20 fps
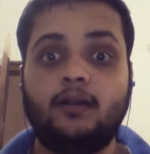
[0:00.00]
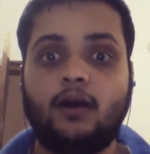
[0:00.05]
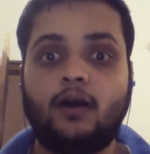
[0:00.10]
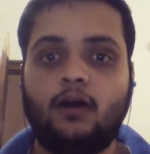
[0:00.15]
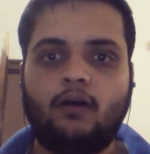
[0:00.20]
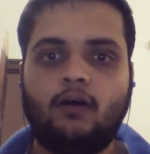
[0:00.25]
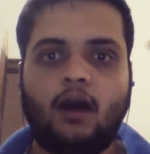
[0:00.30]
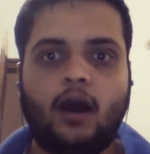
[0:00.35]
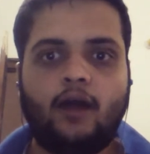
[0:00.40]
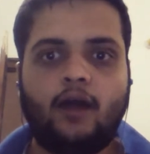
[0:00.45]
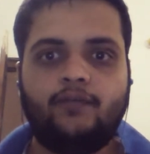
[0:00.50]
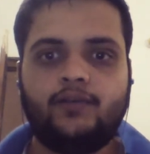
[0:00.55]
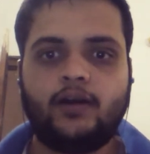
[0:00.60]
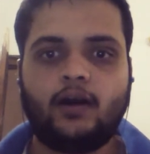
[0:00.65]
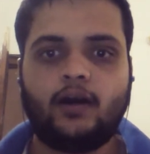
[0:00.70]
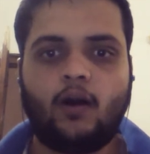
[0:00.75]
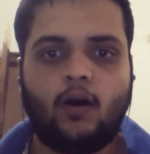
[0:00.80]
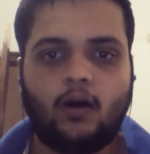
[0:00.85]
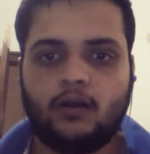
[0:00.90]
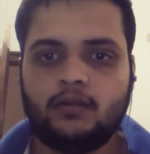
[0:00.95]
Now,
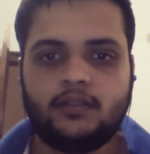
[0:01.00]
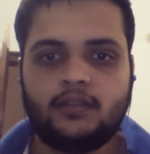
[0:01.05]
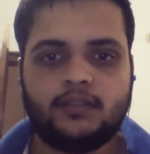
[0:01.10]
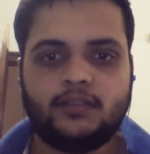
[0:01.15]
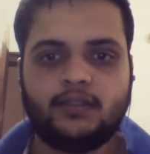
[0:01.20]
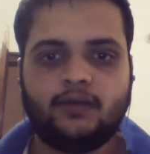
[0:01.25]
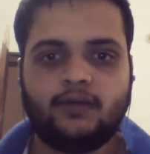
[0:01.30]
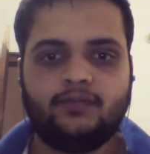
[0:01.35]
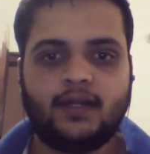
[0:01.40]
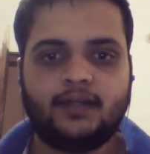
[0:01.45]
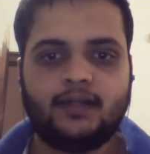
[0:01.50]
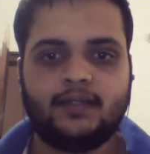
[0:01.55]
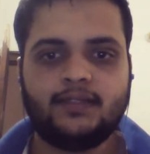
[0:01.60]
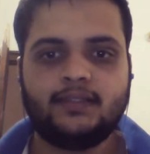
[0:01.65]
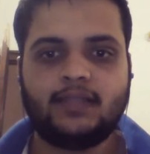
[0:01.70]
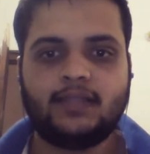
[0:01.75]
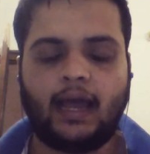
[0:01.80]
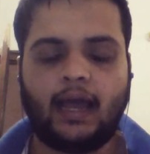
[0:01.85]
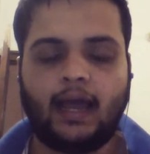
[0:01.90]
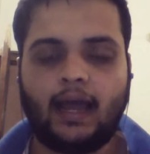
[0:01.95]
after all the stuff that
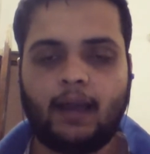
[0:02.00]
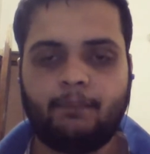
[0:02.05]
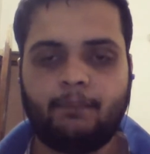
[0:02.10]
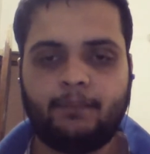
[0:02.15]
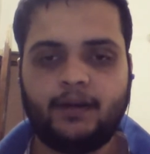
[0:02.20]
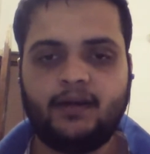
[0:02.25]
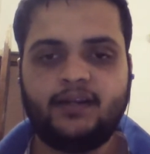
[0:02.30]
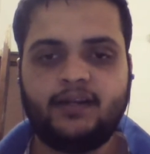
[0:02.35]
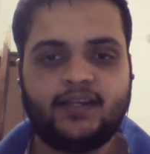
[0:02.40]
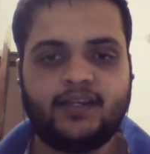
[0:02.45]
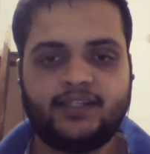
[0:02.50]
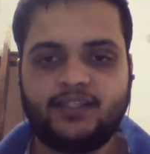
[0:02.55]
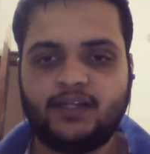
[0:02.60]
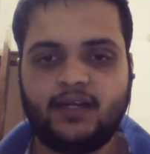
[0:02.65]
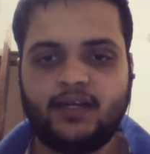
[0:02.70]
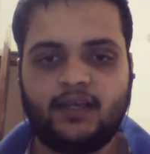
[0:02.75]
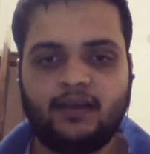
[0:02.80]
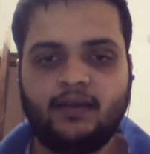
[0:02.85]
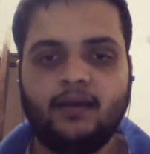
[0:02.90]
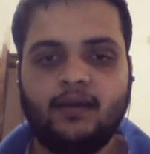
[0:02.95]
has happened
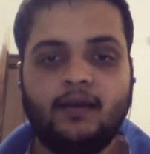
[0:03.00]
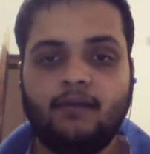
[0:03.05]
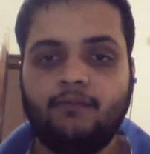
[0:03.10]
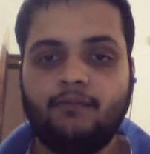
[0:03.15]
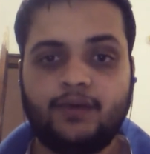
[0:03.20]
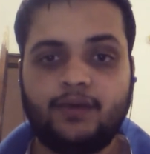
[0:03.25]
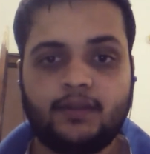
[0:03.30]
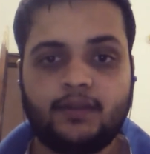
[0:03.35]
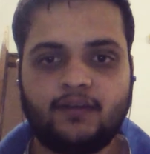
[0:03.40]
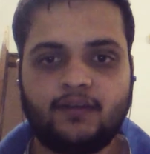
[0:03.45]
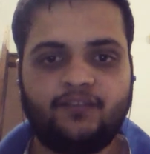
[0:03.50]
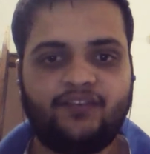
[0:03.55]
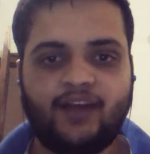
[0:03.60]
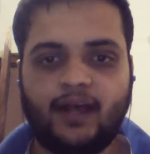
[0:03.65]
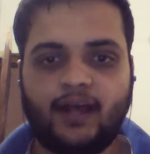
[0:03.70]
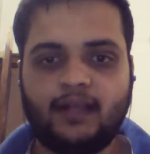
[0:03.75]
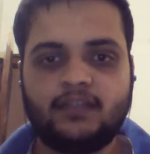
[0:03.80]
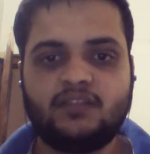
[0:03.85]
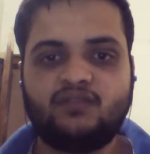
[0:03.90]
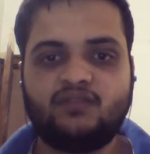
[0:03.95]
yesterday with the
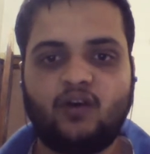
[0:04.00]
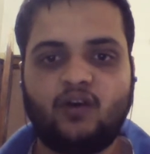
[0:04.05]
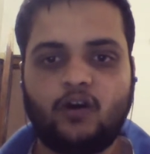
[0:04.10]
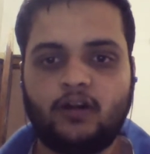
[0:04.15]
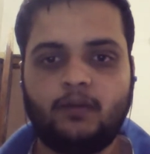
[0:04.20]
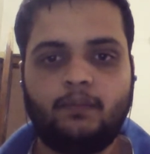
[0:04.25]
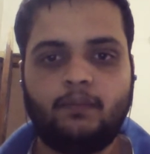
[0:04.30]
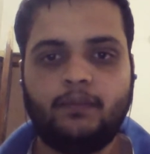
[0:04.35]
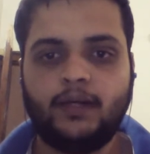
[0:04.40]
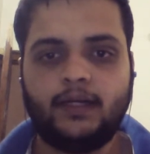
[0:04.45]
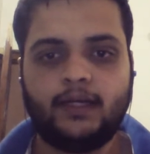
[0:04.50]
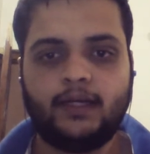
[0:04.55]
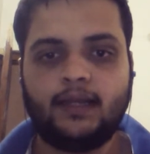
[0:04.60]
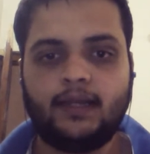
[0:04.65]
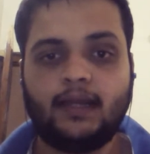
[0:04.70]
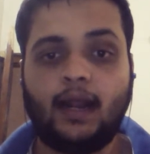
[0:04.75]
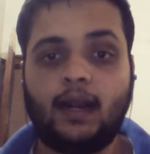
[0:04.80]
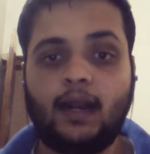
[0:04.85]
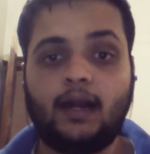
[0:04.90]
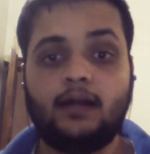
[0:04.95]
fans forum
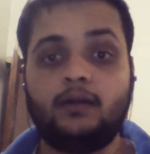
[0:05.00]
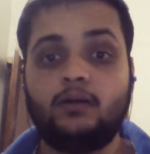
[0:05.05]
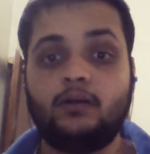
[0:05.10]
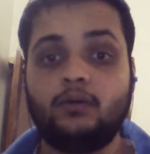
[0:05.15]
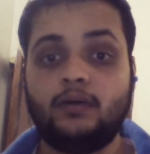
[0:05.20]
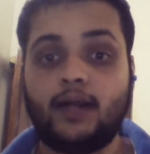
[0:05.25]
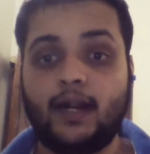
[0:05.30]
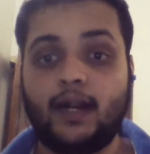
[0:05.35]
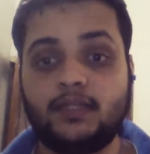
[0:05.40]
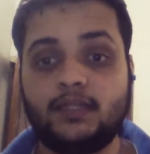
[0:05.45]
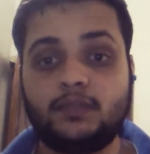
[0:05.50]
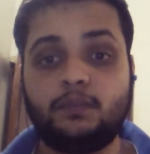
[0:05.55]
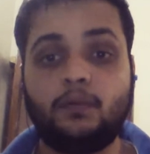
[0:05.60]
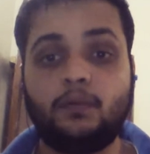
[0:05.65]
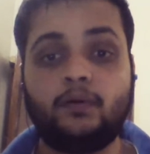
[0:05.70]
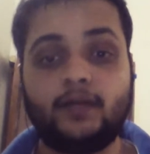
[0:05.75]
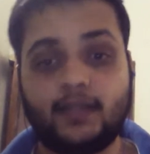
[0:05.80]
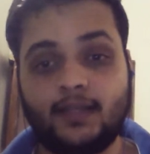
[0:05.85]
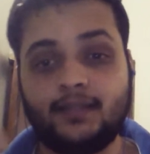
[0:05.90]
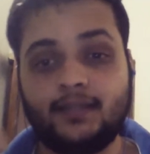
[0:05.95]
meeting and tonight's
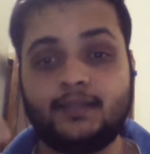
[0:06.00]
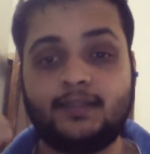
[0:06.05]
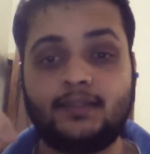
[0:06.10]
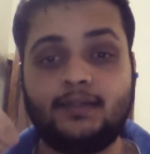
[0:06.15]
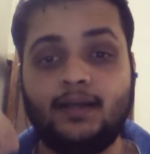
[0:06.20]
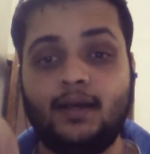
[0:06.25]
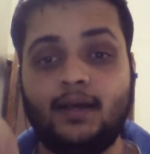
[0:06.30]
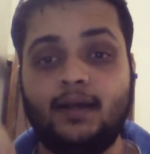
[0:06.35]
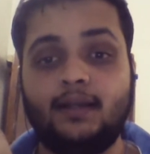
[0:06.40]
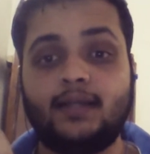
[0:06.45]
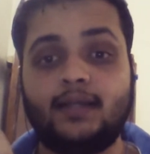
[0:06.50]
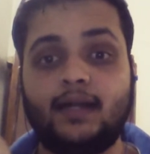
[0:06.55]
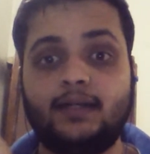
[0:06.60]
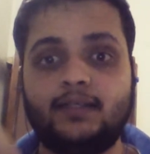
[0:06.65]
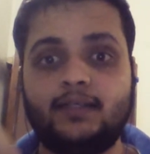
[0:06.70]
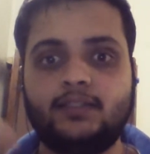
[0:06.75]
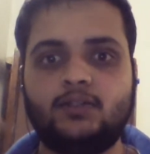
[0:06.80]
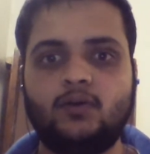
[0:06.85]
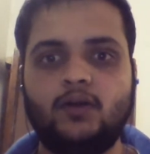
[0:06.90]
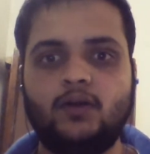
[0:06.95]
protest
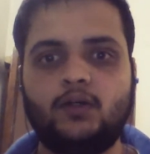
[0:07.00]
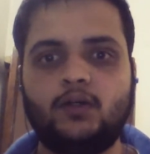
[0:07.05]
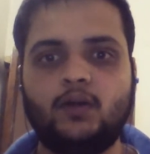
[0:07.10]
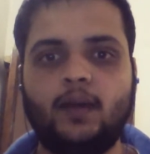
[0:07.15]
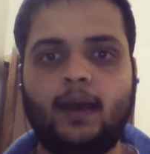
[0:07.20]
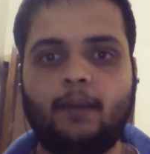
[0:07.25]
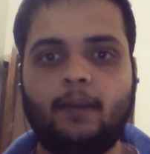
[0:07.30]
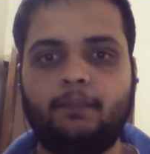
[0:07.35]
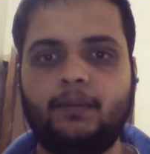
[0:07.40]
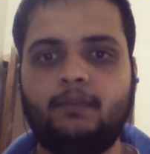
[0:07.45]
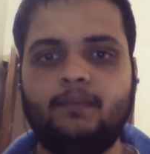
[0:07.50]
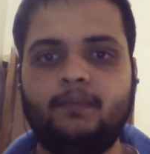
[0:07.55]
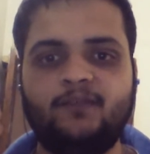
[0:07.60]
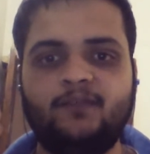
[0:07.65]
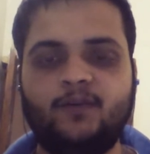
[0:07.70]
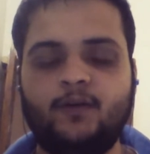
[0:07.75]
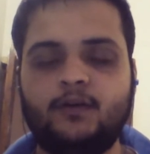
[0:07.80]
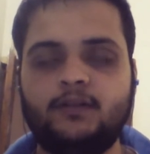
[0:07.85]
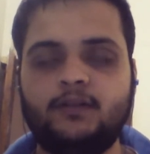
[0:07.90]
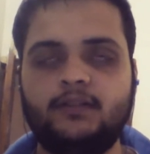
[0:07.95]
that is going to happen
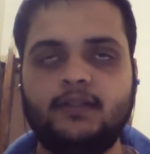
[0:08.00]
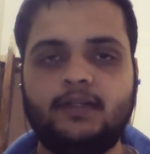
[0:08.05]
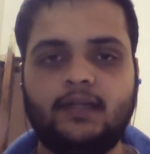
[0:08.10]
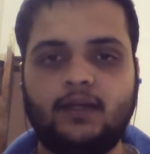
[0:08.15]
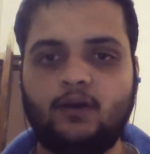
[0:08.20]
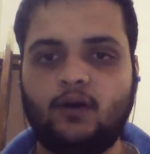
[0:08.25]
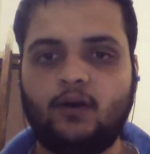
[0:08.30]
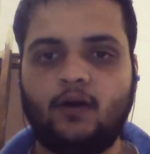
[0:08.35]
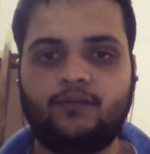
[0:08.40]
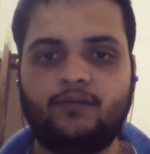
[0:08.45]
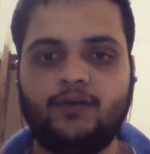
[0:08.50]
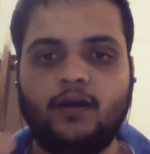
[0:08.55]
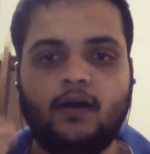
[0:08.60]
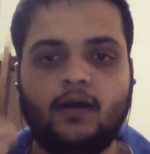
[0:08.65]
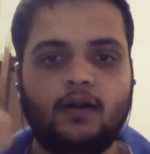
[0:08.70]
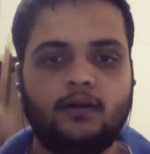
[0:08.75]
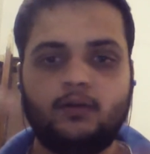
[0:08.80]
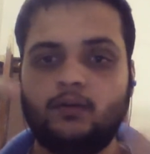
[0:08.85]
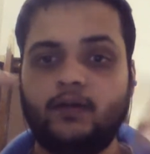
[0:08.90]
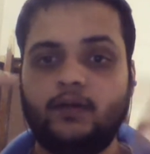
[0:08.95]
before the kickoff,